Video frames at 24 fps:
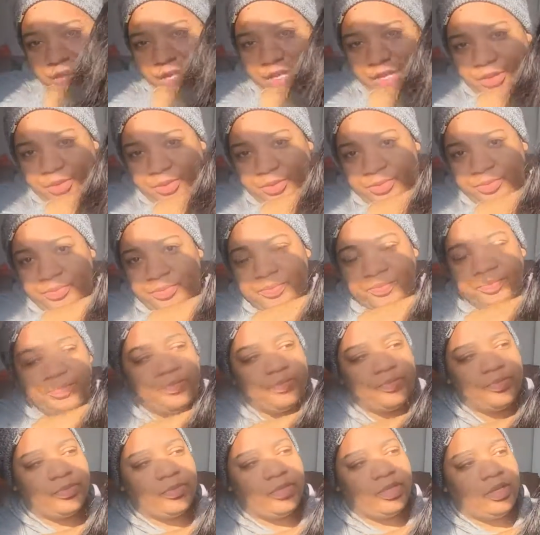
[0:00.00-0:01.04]
you
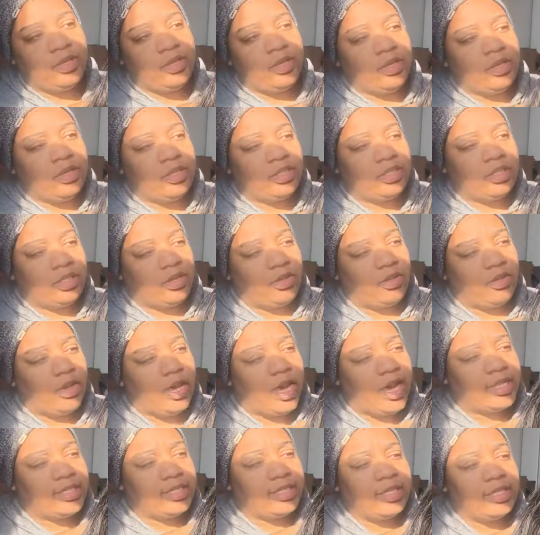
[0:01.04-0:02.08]
so you
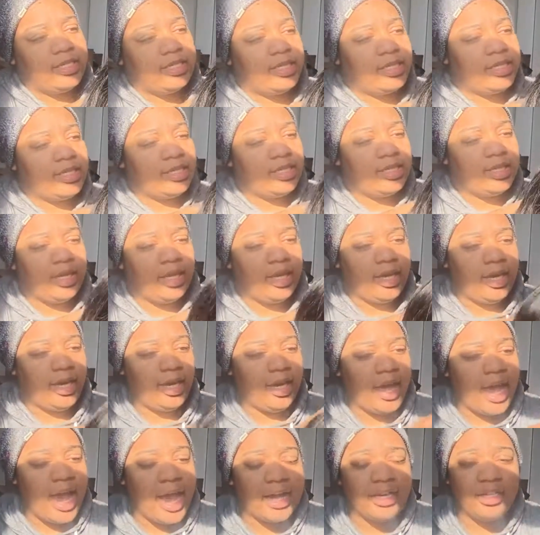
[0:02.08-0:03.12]
guys can
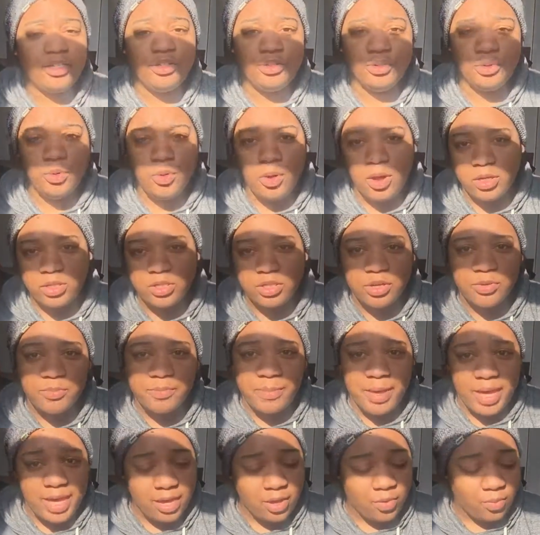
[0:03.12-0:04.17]
see. I do also
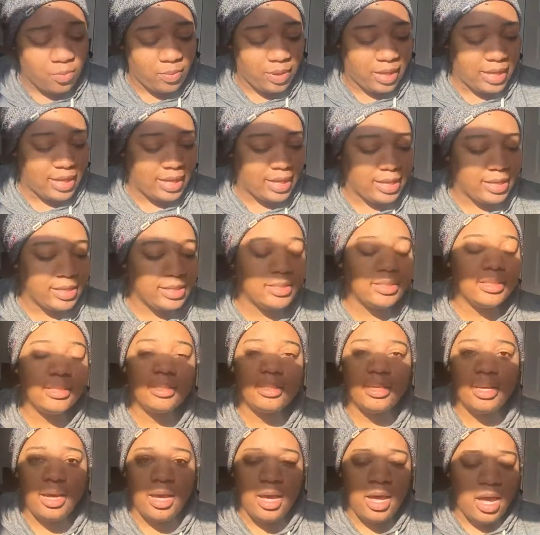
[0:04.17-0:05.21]
make wigs,
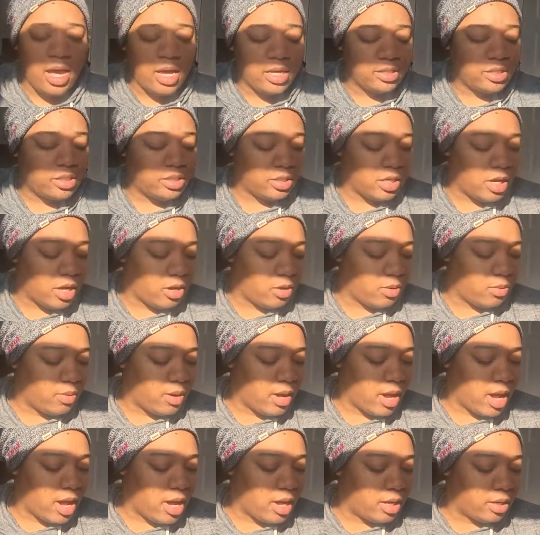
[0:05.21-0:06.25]
so
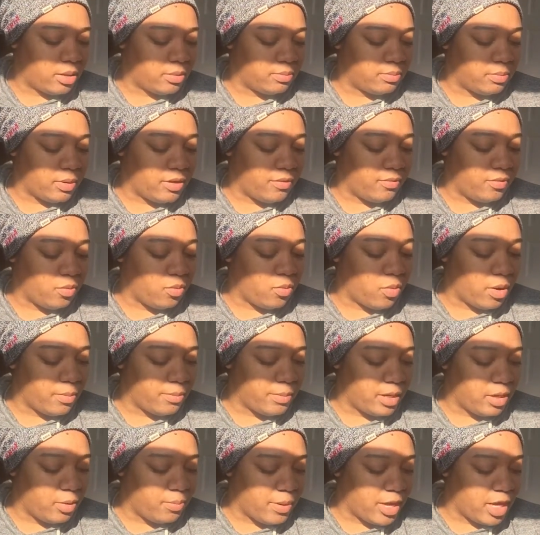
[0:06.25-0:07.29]
if you want
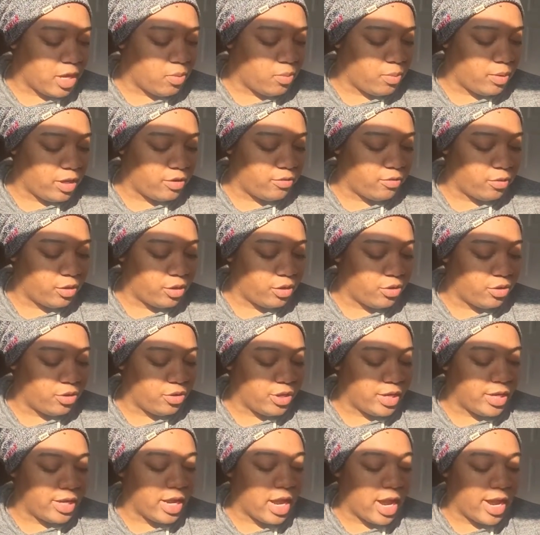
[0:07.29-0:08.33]
me to make a wig for you, you
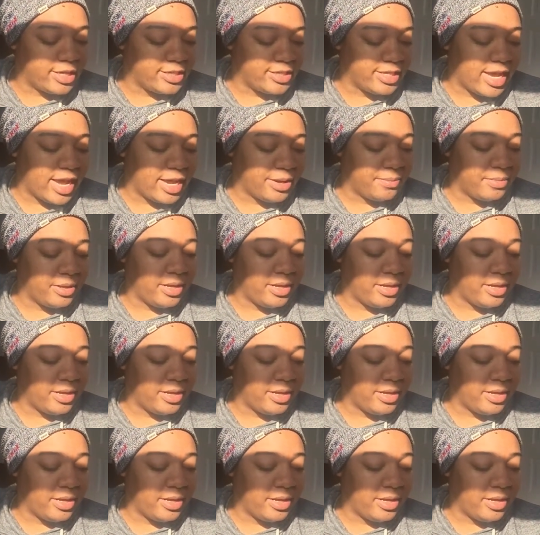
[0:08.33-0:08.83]
can contact